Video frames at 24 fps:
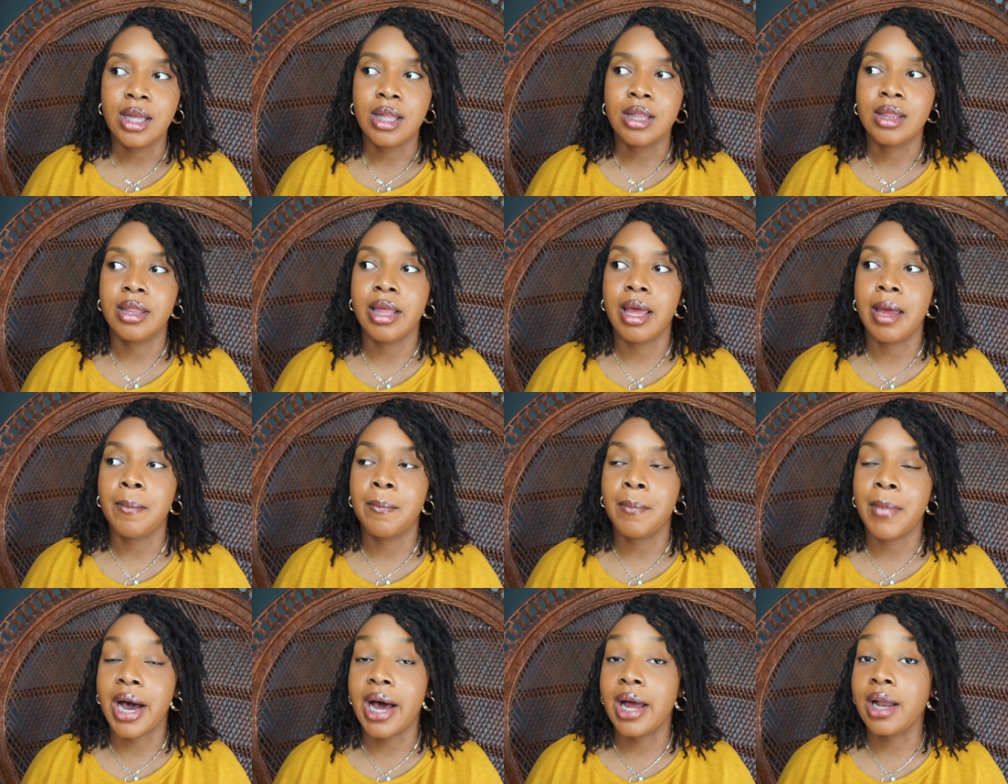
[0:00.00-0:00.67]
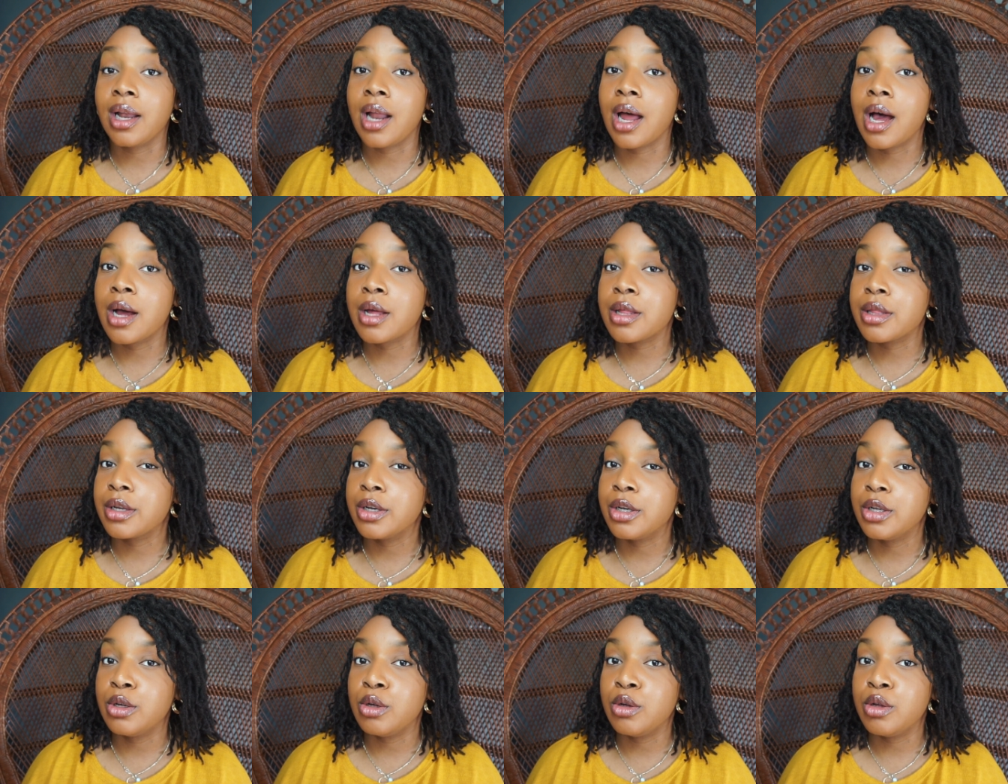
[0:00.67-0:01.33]
that my locks
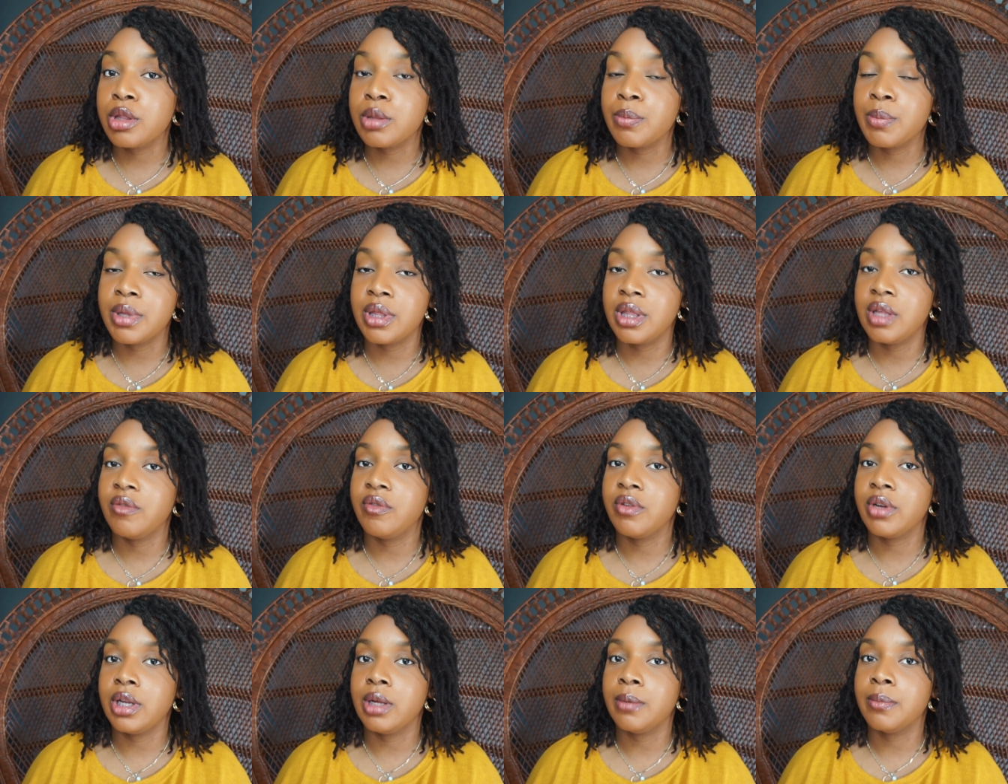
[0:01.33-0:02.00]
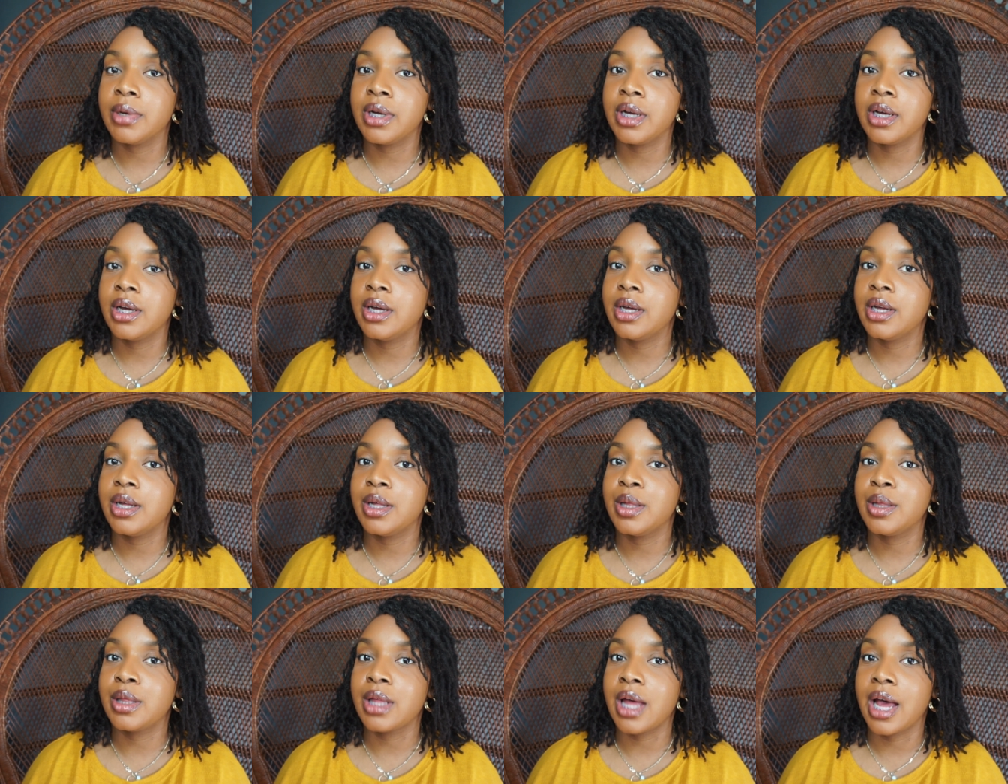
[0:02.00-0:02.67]
do, specifically
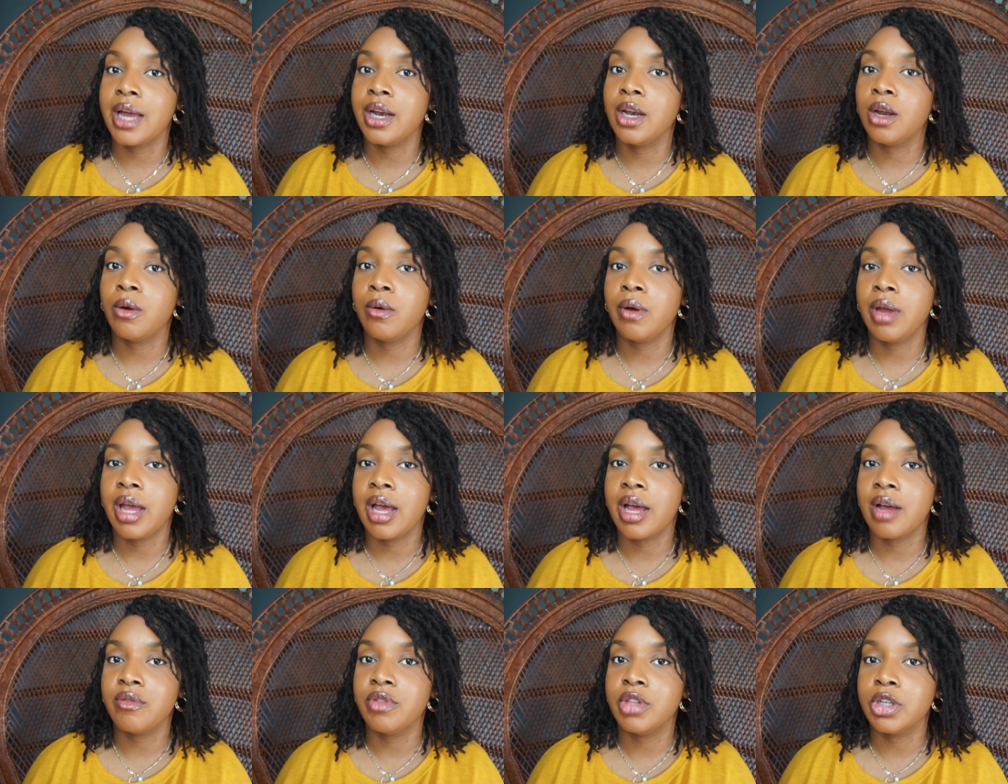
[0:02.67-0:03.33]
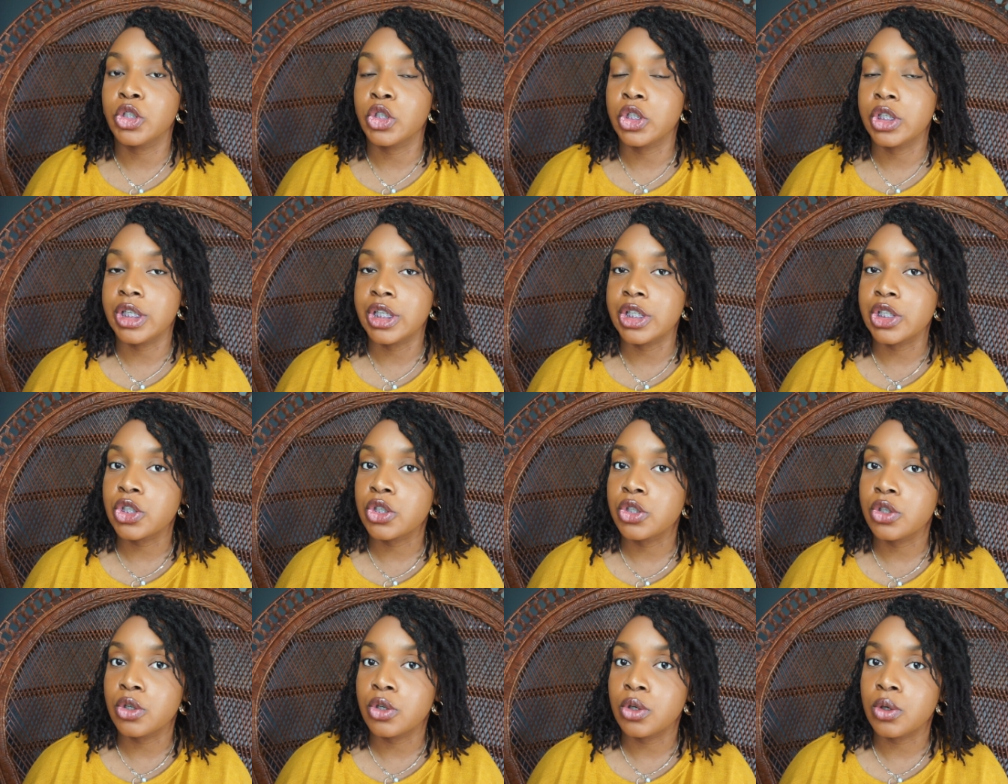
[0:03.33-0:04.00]
because I don't have the
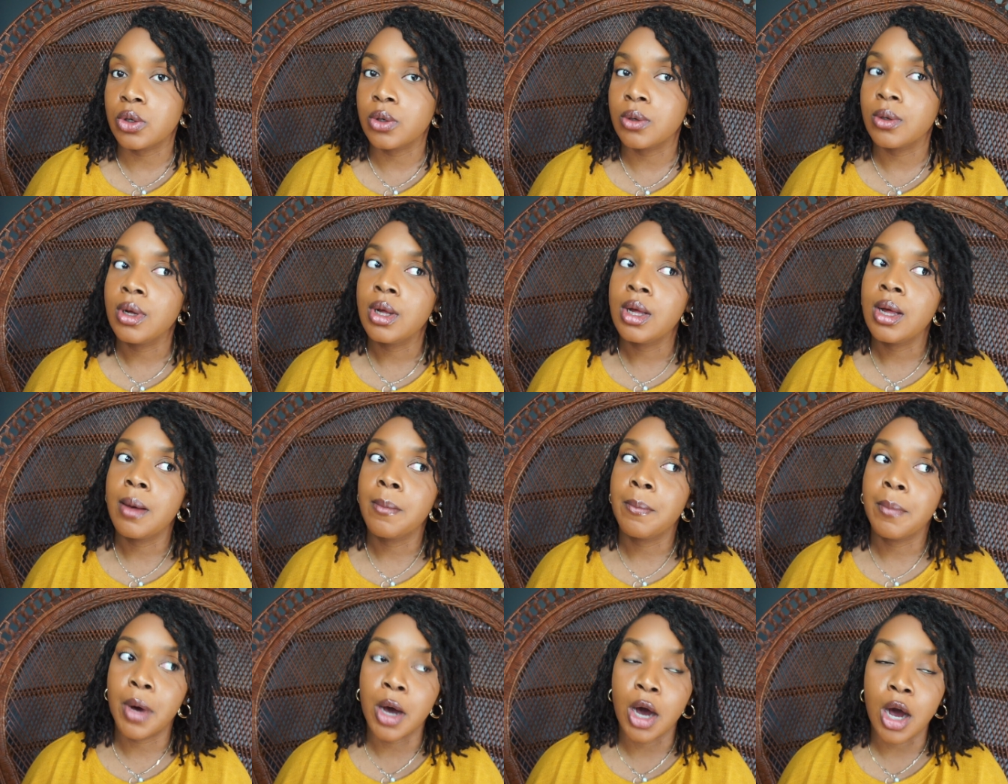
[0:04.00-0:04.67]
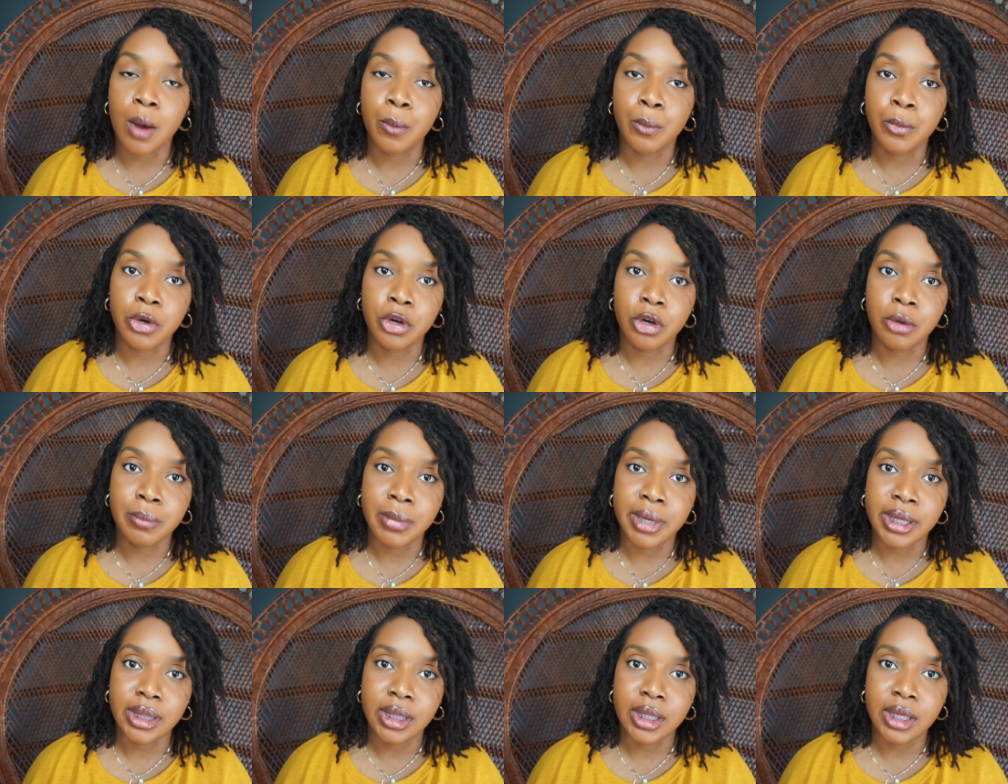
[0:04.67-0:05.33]
traditional palm roll
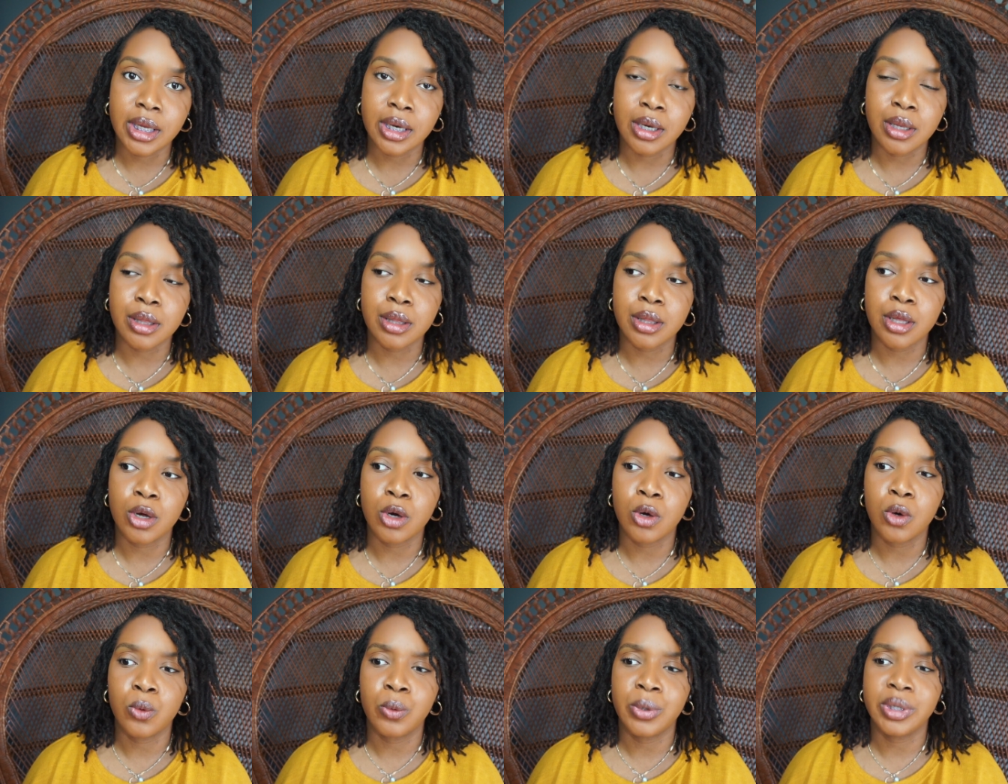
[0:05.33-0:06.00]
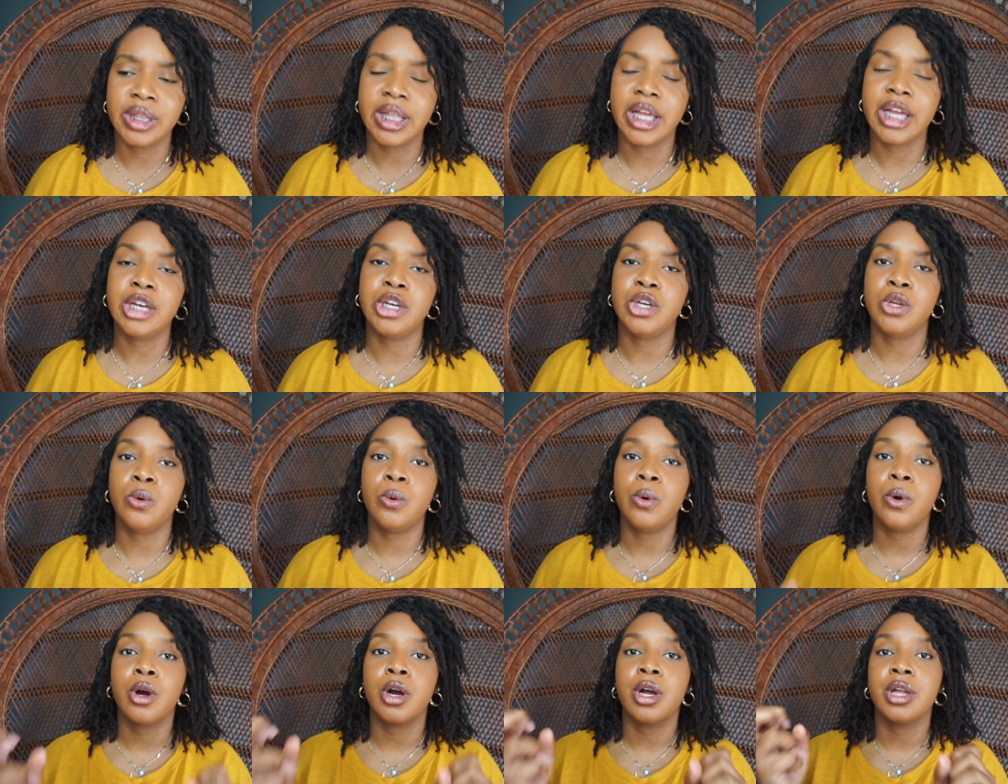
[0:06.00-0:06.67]
method. So what they
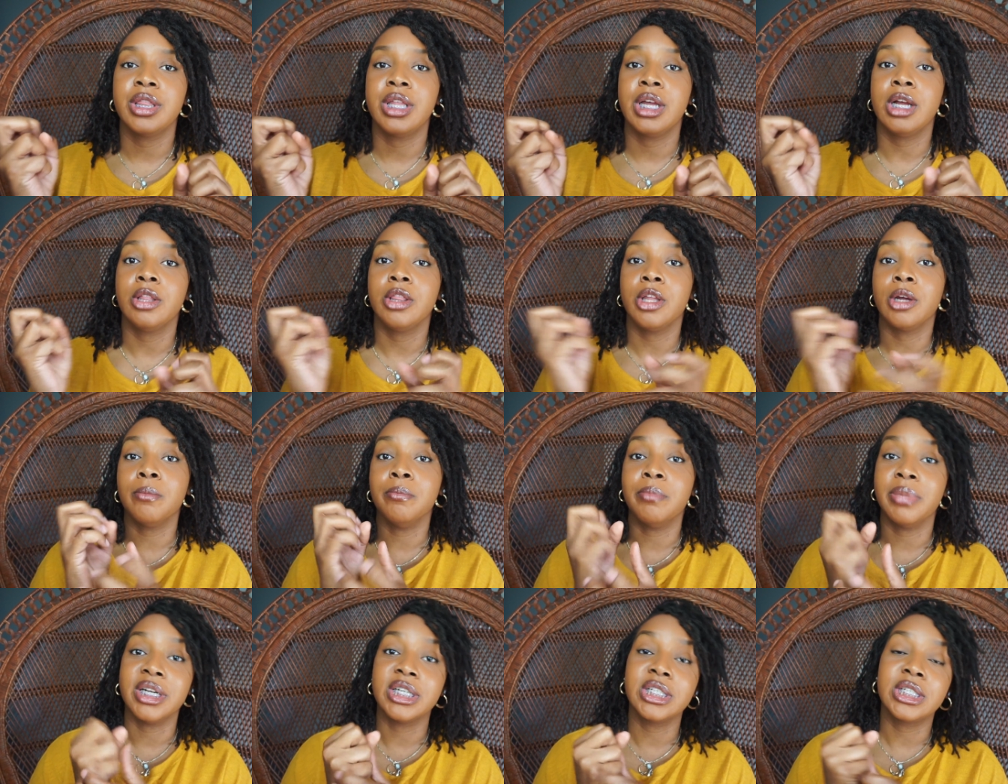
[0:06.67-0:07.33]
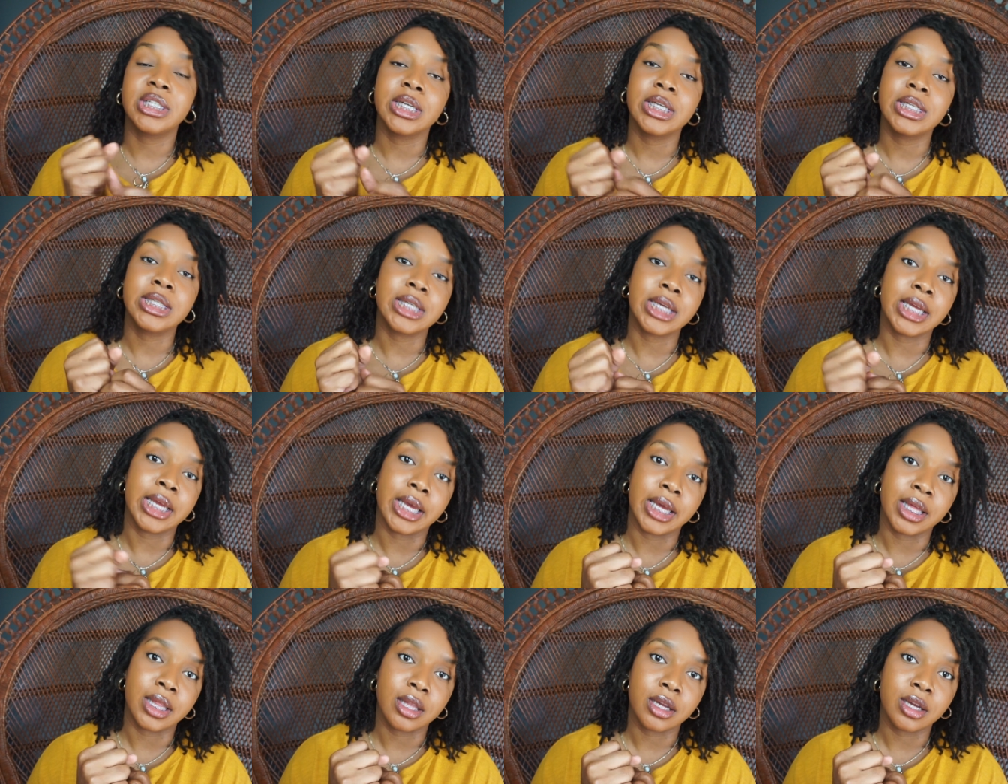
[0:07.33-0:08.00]
do are they're bunching
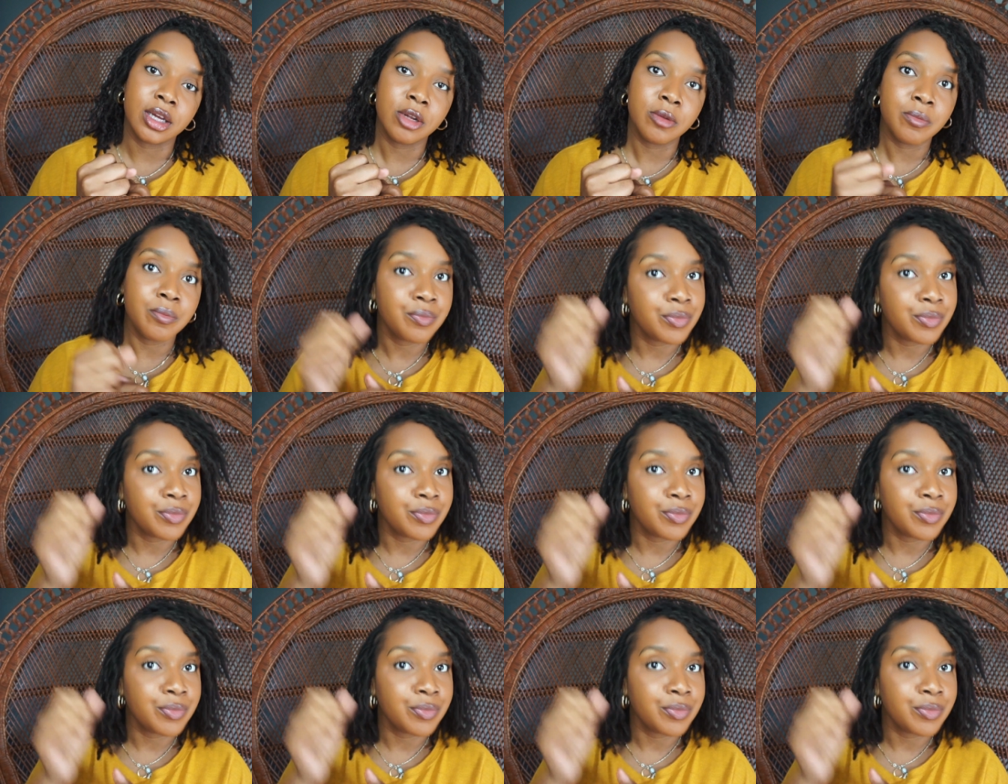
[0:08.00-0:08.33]
together